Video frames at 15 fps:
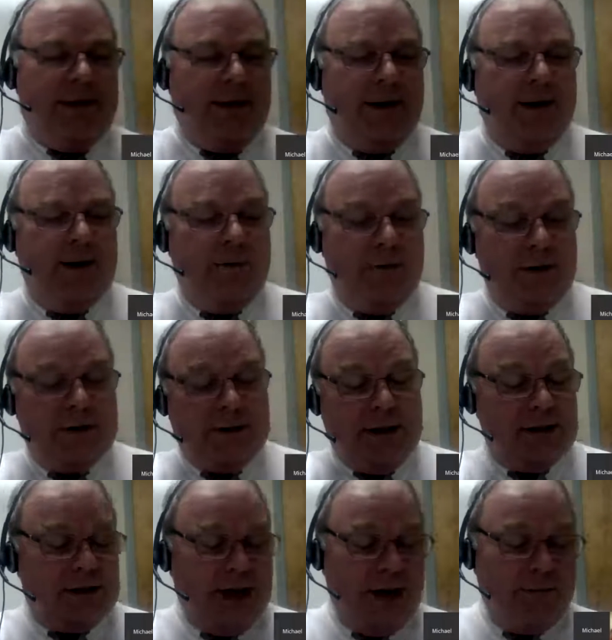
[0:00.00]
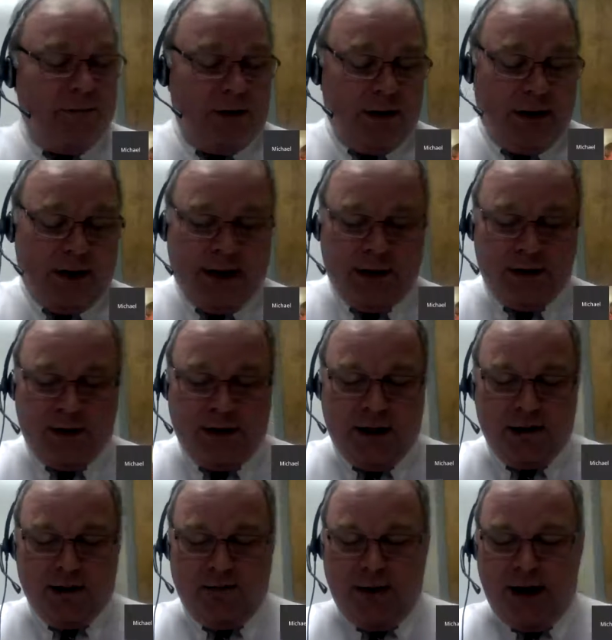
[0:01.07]
well, it's a statement, I guess, not
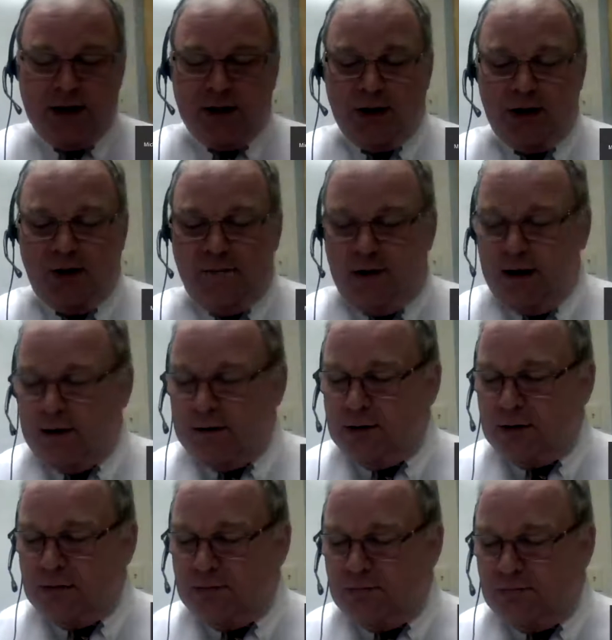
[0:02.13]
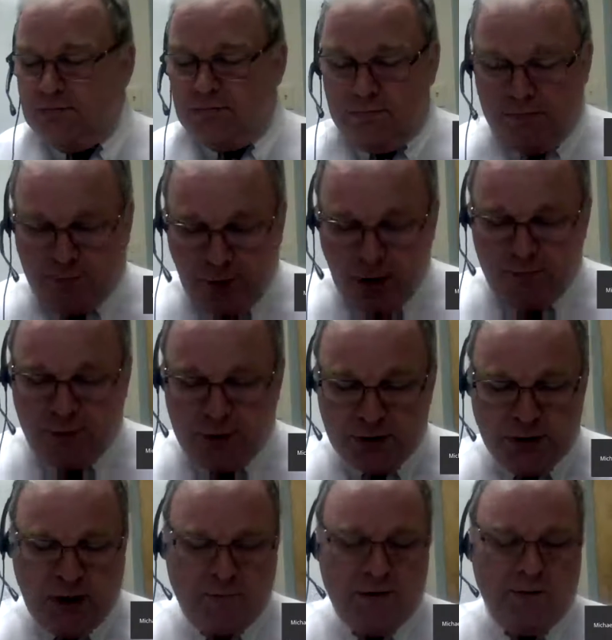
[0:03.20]
a summation of his
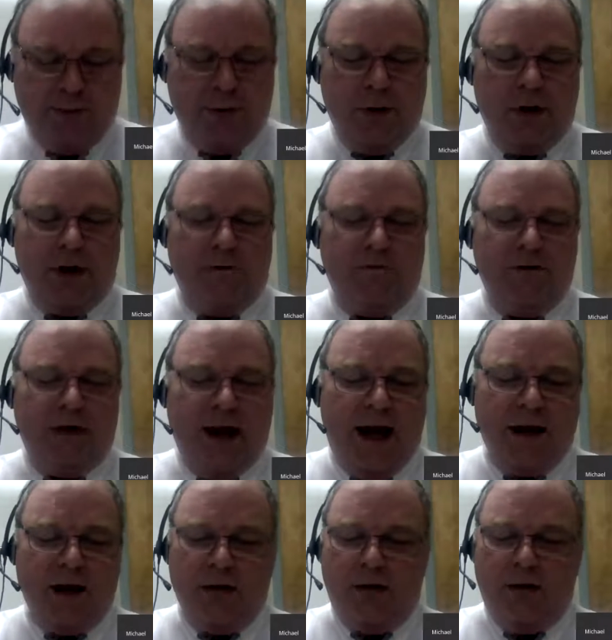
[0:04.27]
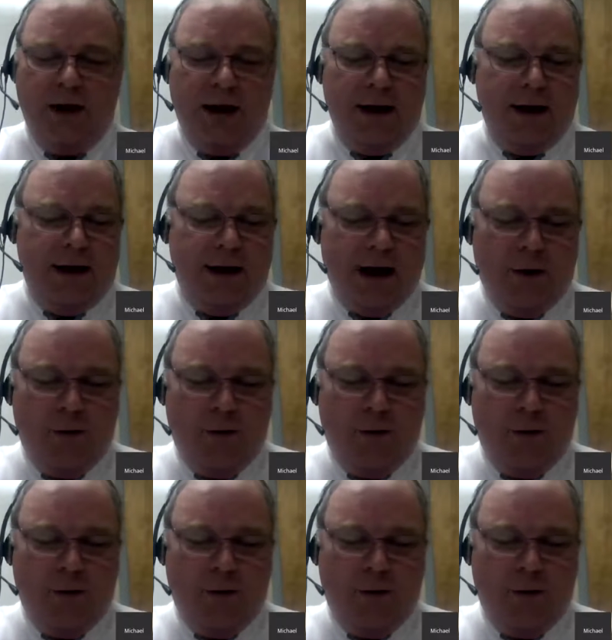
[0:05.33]
purpose of the book of Daniel. And